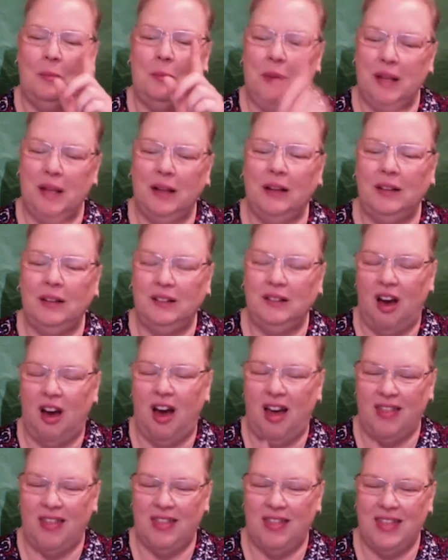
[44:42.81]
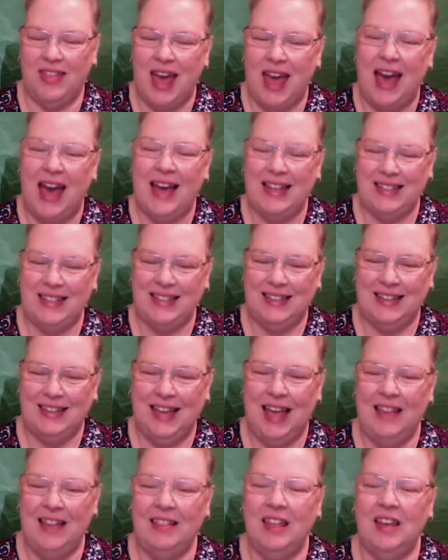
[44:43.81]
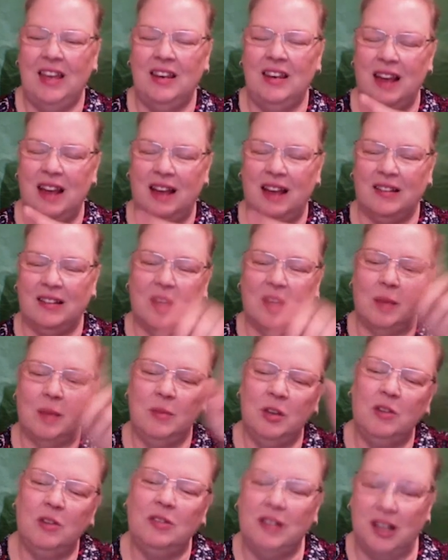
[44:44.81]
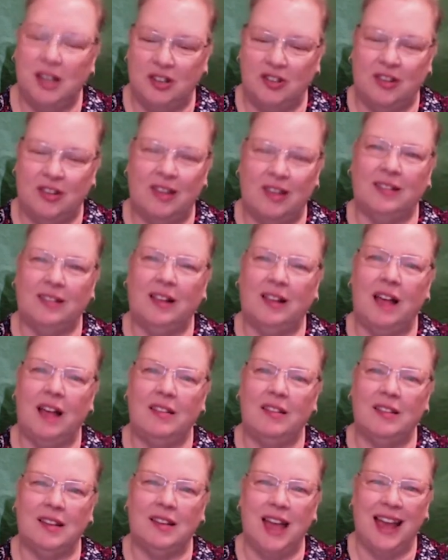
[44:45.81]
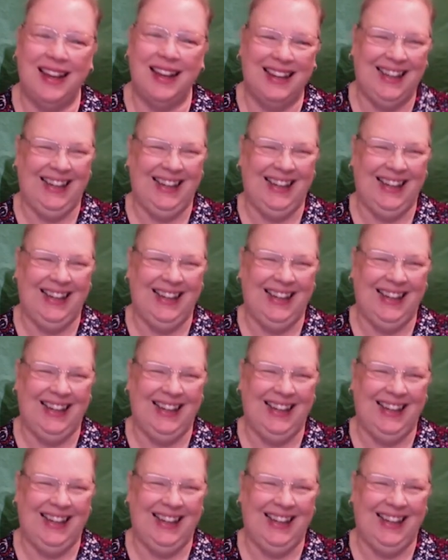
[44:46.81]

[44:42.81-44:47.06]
Build on that, and then next time you teach this class, okay?